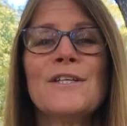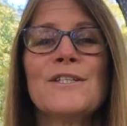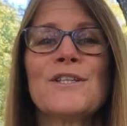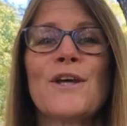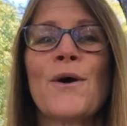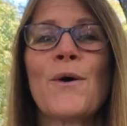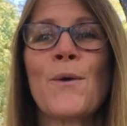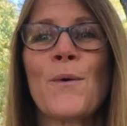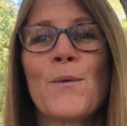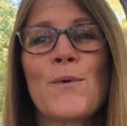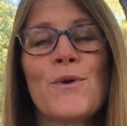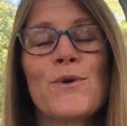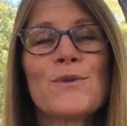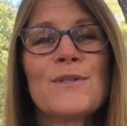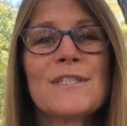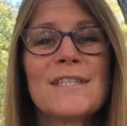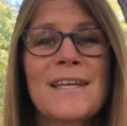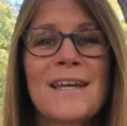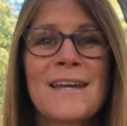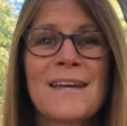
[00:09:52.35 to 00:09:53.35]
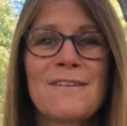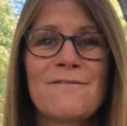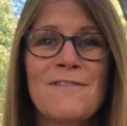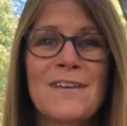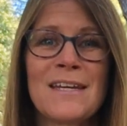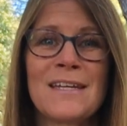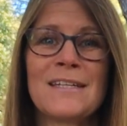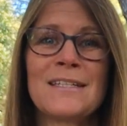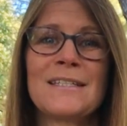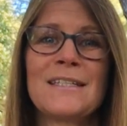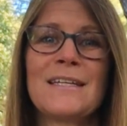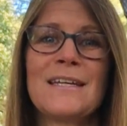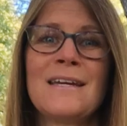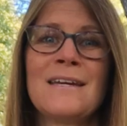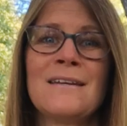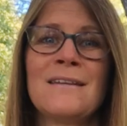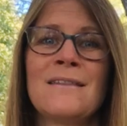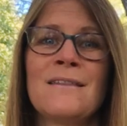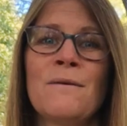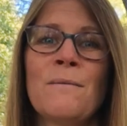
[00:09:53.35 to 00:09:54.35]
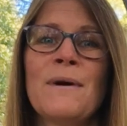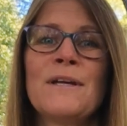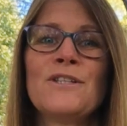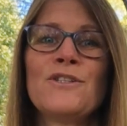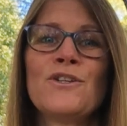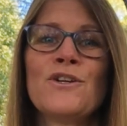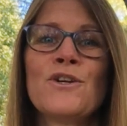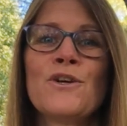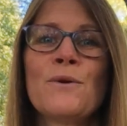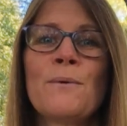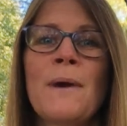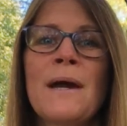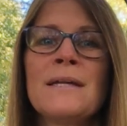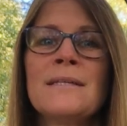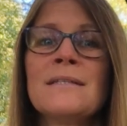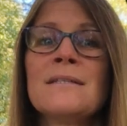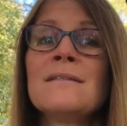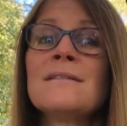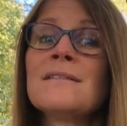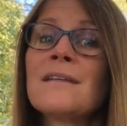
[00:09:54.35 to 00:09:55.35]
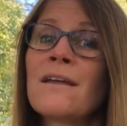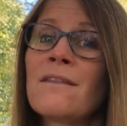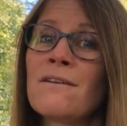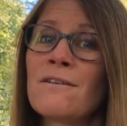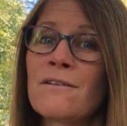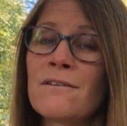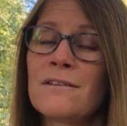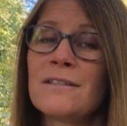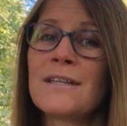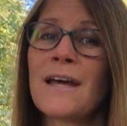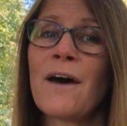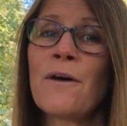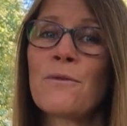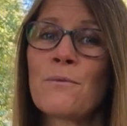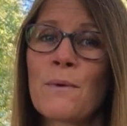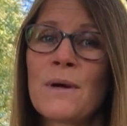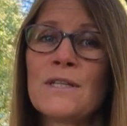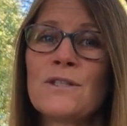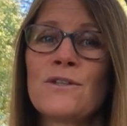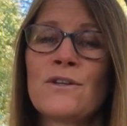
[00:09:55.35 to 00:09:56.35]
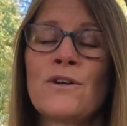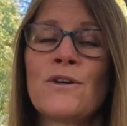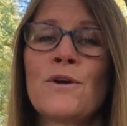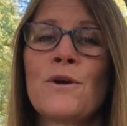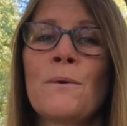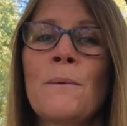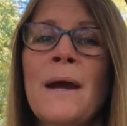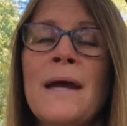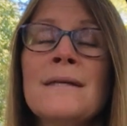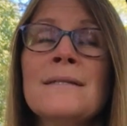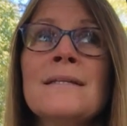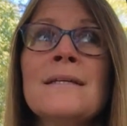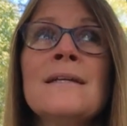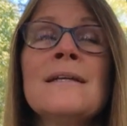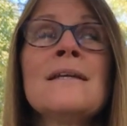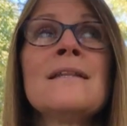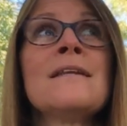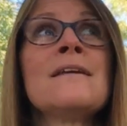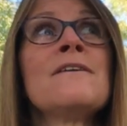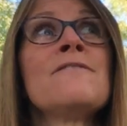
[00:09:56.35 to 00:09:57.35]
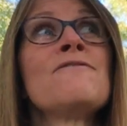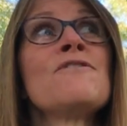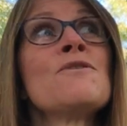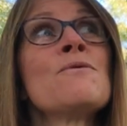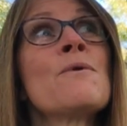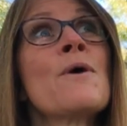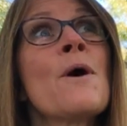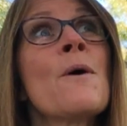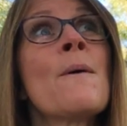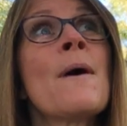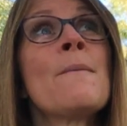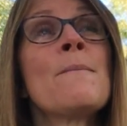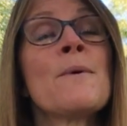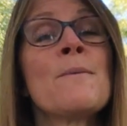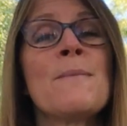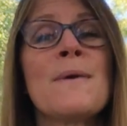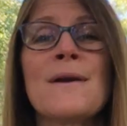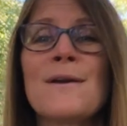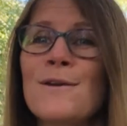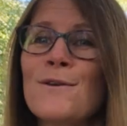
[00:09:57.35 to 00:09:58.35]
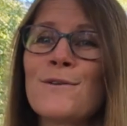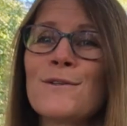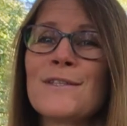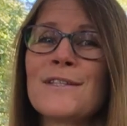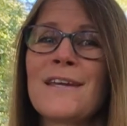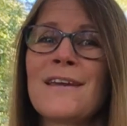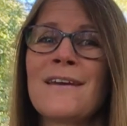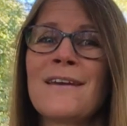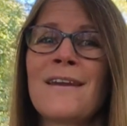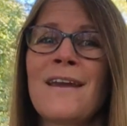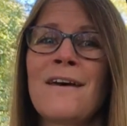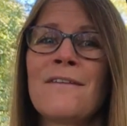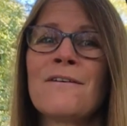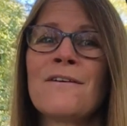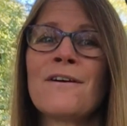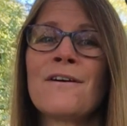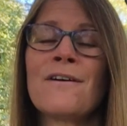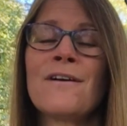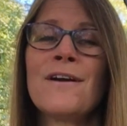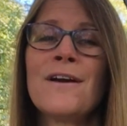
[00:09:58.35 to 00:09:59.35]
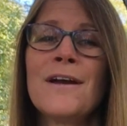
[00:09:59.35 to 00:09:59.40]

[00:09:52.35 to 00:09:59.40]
So you'll see Venus in the western horizon, southwestern horizon, and then if you go up a bit, you'll see another